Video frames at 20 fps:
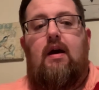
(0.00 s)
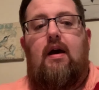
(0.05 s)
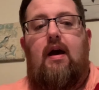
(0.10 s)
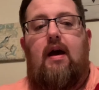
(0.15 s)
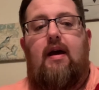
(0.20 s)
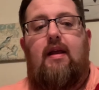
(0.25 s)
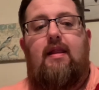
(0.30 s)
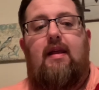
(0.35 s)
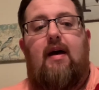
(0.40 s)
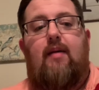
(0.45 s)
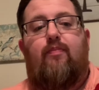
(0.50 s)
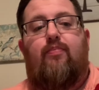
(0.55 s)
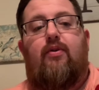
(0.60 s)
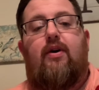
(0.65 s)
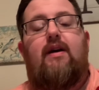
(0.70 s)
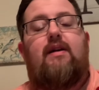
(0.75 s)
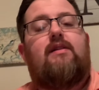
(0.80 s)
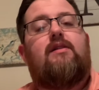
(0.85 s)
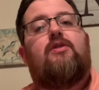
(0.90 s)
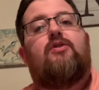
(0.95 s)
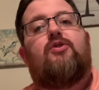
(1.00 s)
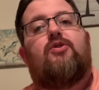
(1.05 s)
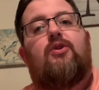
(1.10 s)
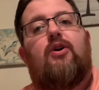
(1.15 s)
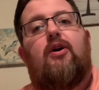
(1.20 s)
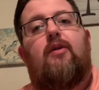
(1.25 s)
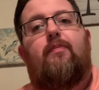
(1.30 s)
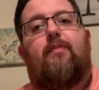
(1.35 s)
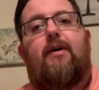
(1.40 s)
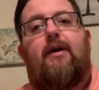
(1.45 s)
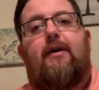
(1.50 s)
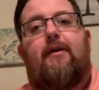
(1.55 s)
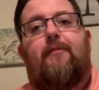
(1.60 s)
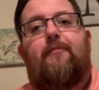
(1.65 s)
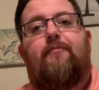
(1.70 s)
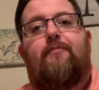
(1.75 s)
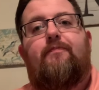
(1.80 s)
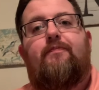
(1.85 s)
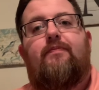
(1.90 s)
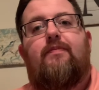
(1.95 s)
And that brazen serpent
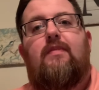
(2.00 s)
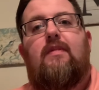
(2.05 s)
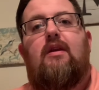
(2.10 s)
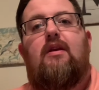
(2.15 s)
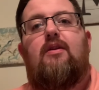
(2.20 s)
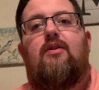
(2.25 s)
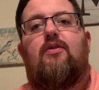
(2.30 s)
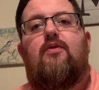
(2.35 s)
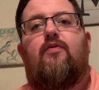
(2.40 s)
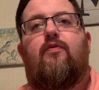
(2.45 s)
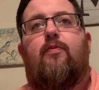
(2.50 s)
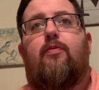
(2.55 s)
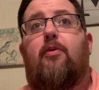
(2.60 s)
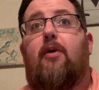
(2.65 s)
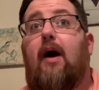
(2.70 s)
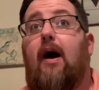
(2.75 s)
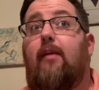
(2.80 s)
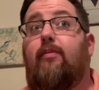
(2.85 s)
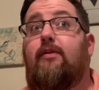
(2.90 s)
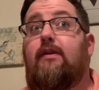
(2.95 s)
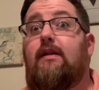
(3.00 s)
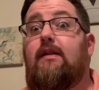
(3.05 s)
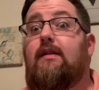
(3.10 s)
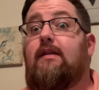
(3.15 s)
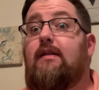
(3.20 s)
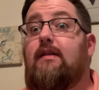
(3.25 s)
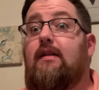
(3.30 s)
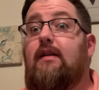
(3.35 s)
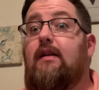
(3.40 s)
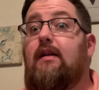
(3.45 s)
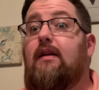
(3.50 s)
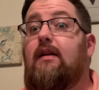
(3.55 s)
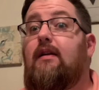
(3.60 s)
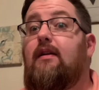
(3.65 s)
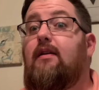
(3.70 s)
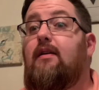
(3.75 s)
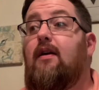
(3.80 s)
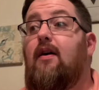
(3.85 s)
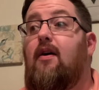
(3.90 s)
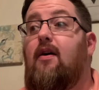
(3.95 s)
you've probably
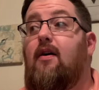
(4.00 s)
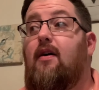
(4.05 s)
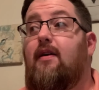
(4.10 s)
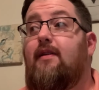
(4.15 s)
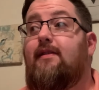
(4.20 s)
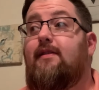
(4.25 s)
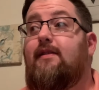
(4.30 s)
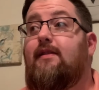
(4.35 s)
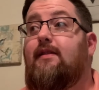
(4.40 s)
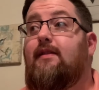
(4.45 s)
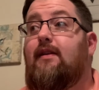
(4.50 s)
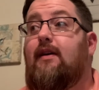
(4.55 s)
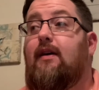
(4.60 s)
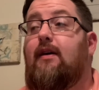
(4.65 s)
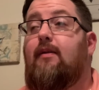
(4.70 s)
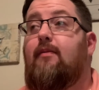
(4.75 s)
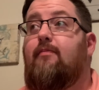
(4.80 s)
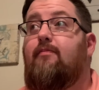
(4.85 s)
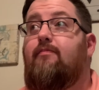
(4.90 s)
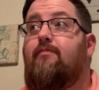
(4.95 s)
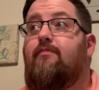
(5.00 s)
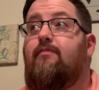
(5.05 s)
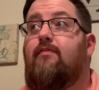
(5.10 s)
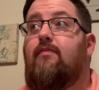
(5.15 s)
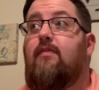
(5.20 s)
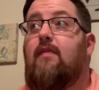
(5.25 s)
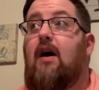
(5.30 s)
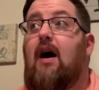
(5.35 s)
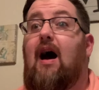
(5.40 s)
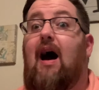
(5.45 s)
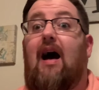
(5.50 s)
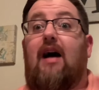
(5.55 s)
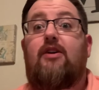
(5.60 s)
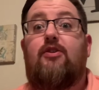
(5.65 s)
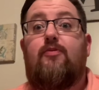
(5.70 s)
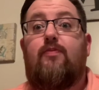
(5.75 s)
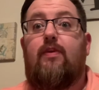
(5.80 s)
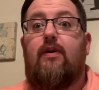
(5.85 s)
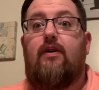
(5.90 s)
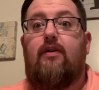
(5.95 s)
seen on some
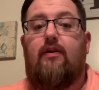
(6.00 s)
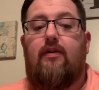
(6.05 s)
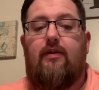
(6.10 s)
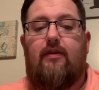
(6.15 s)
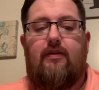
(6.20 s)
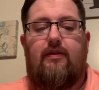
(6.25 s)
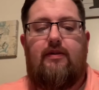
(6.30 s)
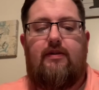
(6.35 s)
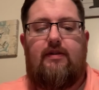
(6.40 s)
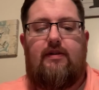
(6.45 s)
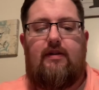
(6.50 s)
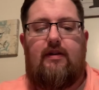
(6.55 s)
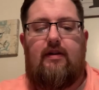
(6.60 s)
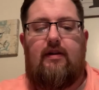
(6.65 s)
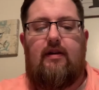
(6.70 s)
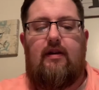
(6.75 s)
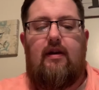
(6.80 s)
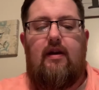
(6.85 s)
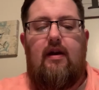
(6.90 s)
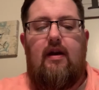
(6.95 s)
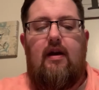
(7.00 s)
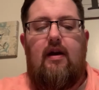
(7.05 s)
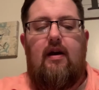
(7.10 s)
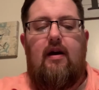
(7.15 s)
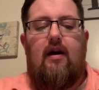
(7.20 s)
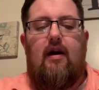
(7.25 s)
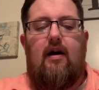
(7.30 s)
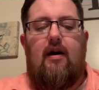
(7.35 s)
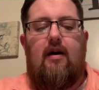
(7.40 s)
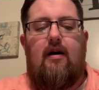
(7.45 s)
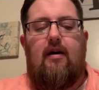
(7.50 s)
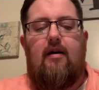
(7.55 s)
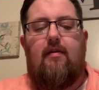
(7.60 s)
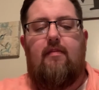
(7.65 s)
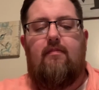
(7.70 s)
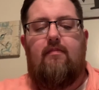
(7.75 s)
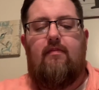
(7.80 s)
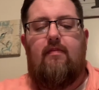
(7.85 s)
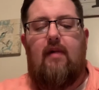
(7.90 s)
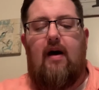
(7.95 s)
hospitals and
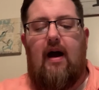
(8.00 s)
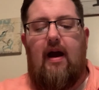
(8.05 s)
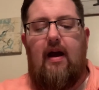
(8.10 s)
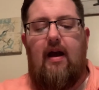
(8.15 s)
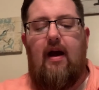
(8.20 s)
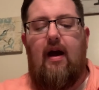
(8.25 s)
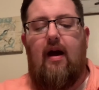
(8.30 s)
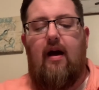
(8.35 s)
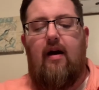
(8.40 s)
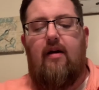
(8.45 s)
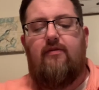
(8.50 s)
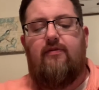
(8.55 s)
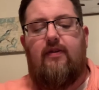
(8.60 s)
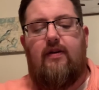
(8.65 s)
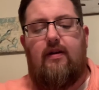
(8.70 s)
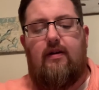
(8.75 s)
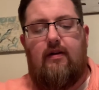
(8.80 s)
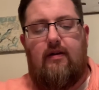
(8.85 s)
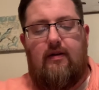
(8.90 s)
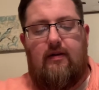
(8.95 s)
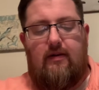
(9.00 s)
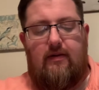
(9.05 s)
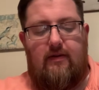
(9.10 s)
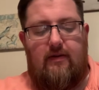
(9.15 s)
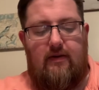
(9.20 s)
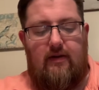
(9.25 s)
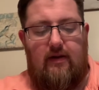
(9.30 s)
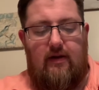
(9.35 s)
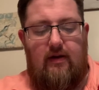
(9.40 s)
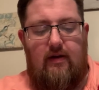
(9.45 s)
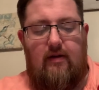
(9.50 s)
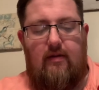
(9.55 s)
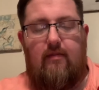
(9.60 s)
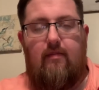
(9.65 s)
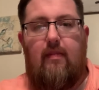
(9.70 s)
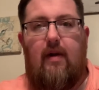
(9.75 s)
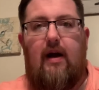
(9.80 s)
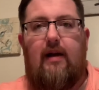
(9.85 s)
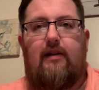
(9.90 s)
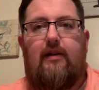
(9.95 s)
um, I have here
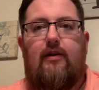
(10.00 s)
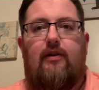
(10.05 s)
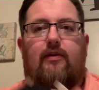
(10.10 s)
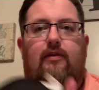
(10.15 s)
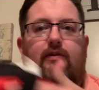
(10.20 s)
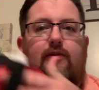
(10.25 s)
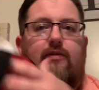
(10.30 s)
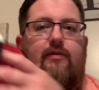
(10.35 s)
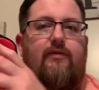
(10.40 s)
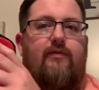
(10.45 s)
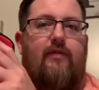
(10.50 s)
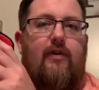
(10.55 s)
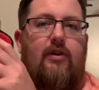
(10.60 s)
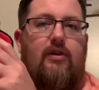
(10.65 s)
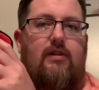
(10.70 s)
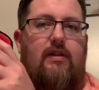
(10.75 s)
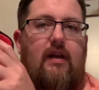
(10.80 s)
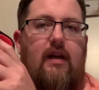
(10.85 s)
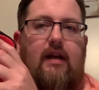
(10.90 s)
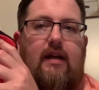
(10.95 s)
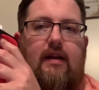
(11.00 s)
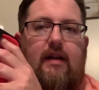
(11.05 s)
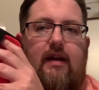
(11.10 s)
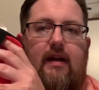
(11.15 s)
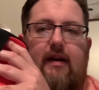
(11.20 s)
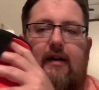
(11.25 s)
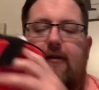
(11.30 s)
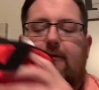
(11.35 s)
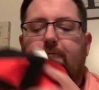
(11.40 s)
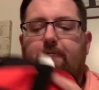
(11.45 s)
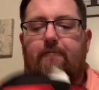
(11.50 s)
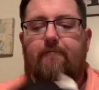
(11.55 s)
my little first aid kit